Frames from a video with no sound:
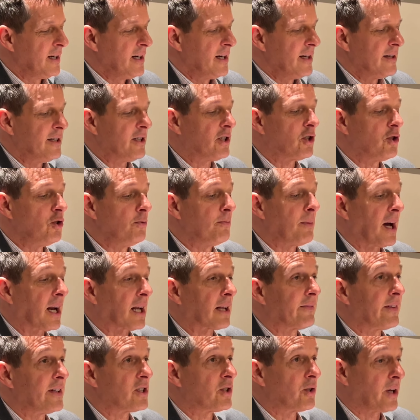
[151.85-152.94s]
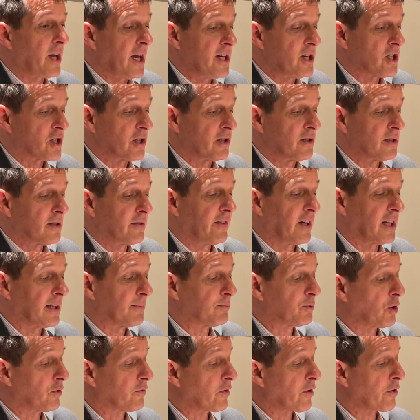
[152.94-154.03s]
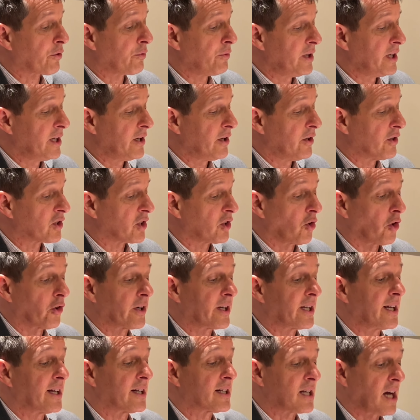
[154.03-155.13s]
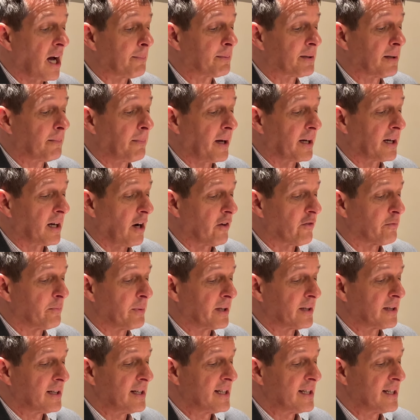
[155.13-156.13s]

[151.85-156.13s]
This new model of education, developed over 3 years and already adopted by government,